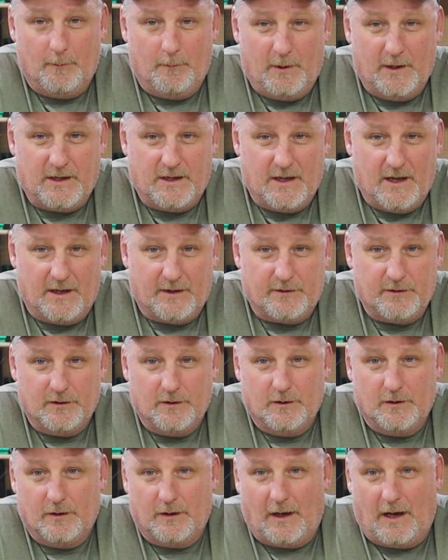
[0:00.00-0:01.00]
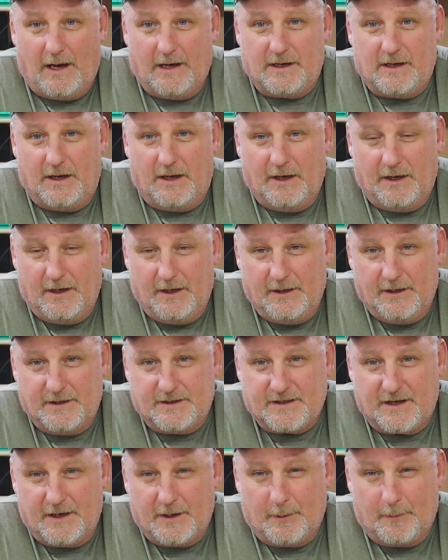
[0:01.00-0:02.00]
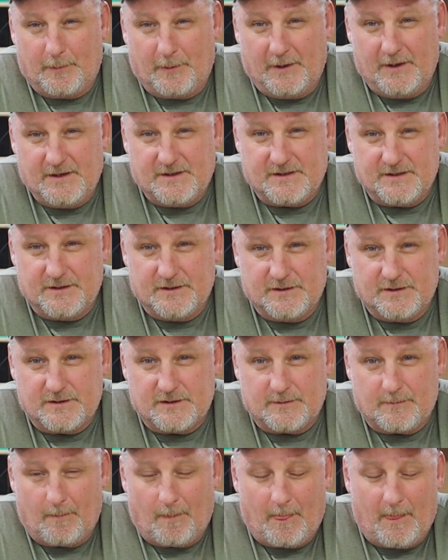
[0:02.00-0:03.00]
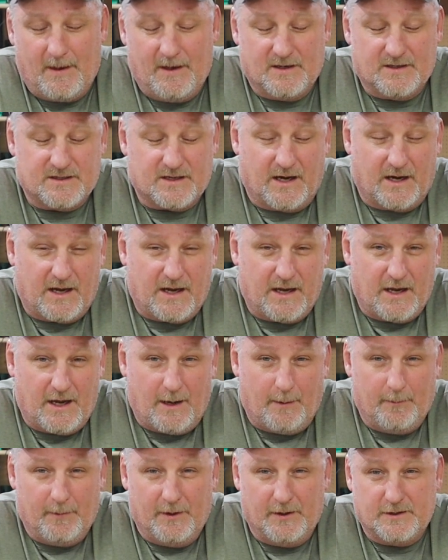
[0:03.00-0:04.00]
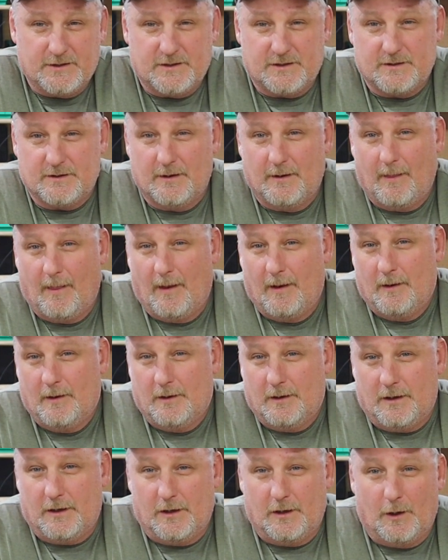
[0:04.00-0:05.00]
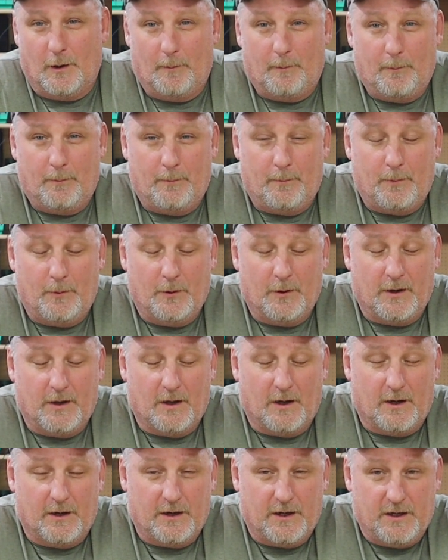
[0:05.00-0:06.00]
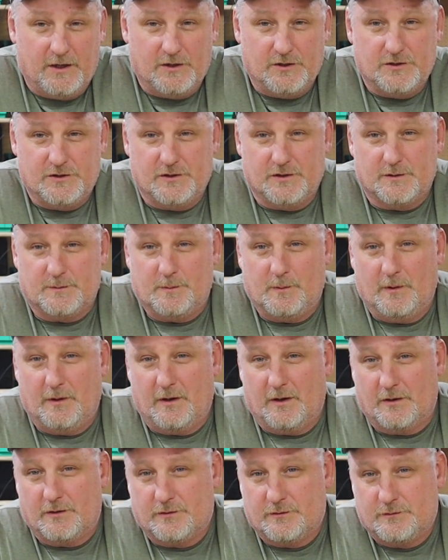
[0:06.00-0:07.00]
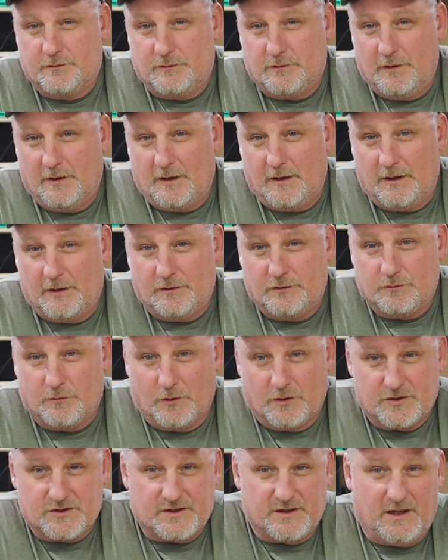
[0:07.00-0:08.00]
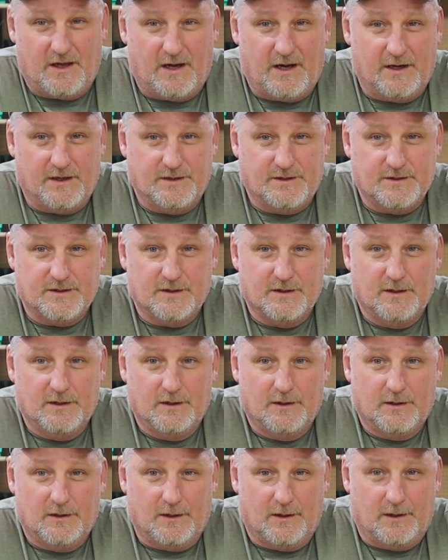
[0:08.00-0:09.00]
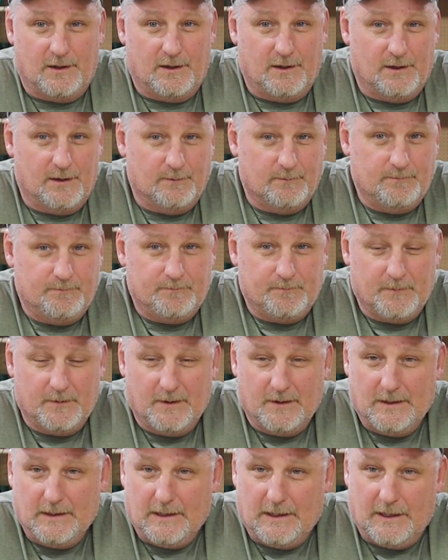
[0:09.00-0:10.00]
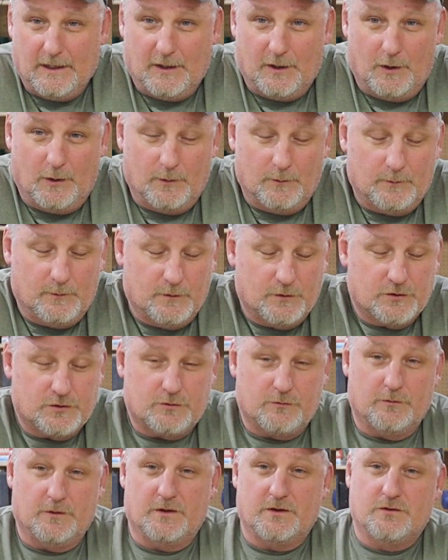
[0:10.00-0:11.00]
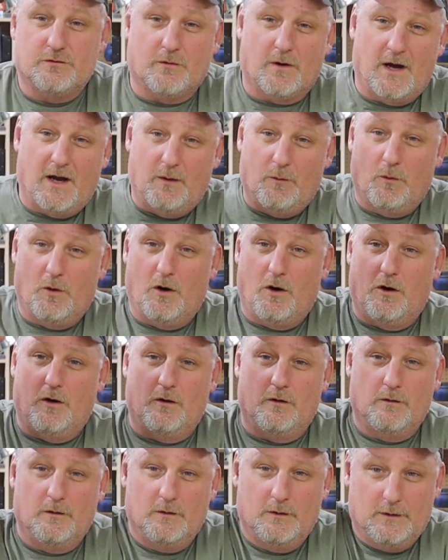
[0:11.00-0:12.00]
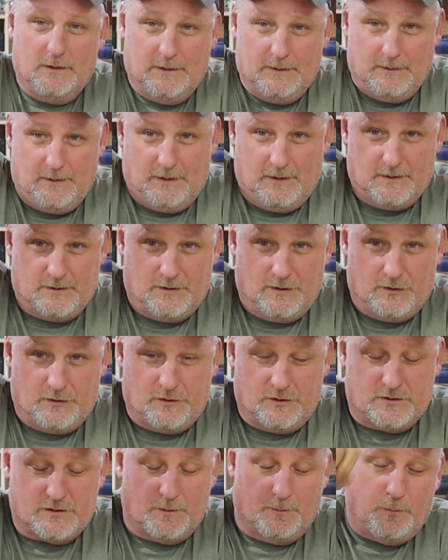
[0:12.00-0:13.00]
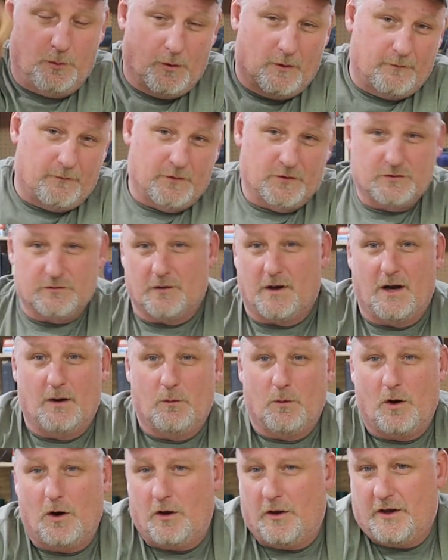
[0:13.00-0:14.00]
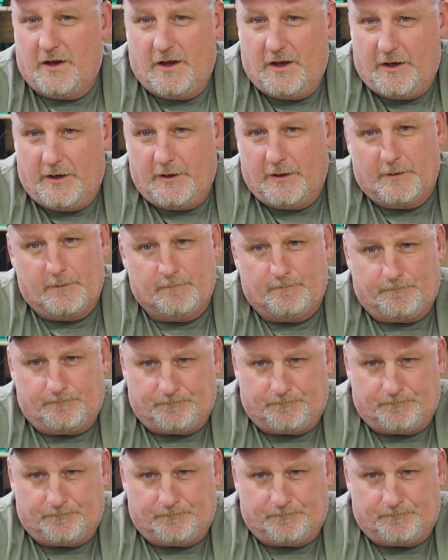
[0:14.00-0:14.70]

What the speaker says: but yet I could get into tighter places inside of cabinets, you know, putting on hinges, putting on drawer slides, you know, screwing drywall, the support for drywall in